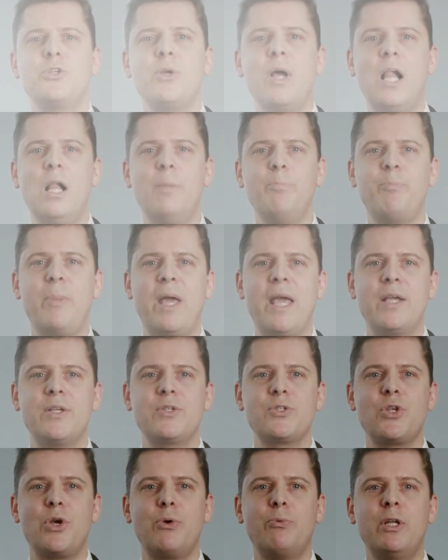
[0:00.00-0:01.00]
To help
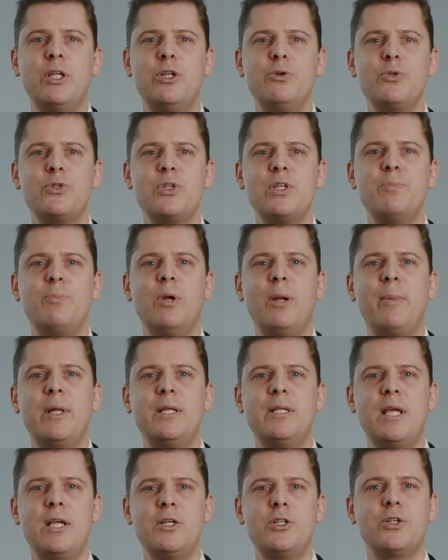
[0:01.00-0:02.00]
banks reduce
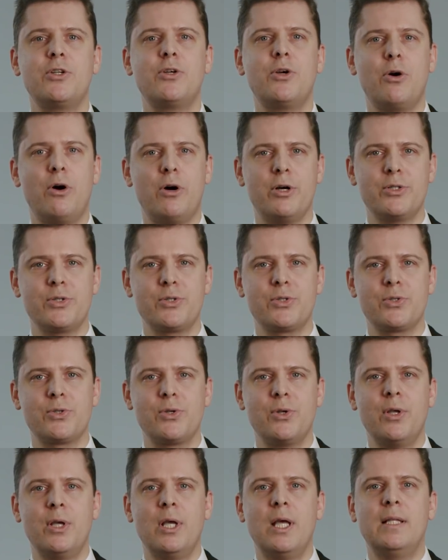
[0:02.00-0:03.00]
implementation costs,
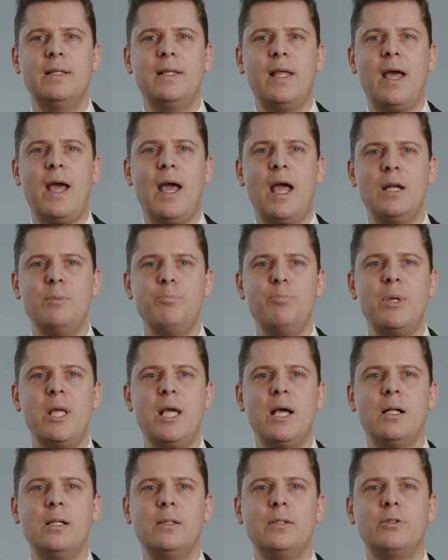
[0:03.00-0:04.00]
the
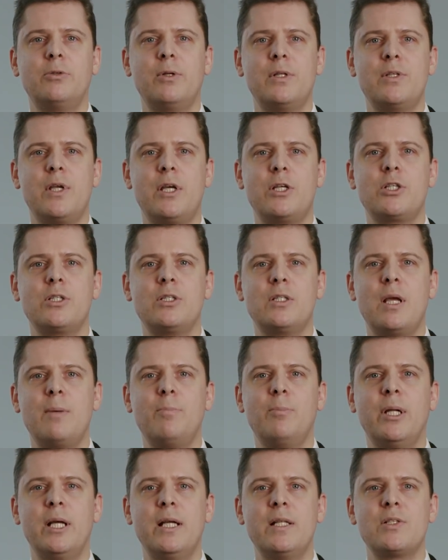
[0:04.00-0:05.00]
NPL transaction
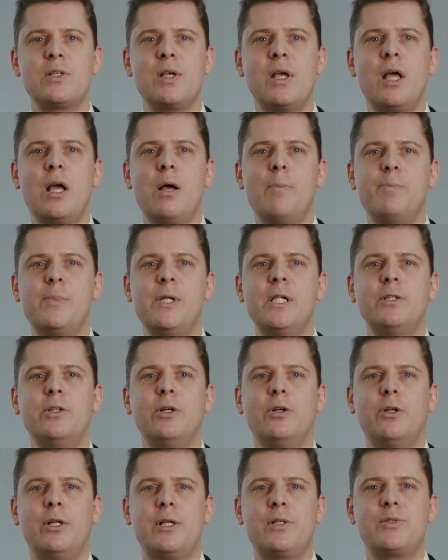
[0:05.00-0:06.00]
templates build
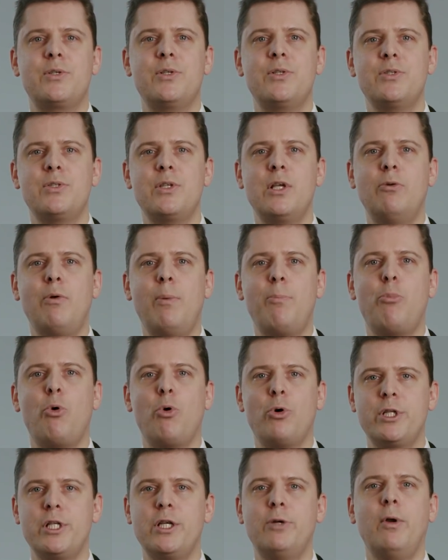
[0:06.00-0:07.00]
on existing
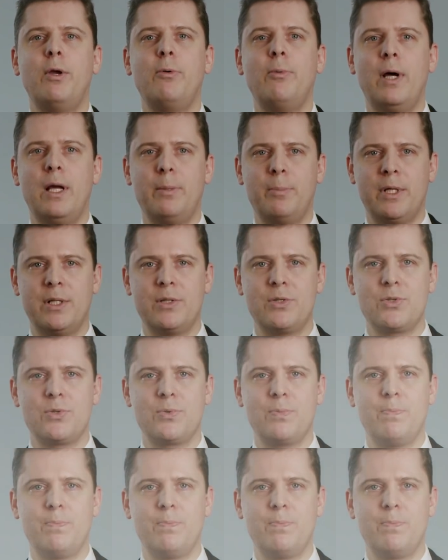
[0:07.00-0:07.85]
reporting requirements.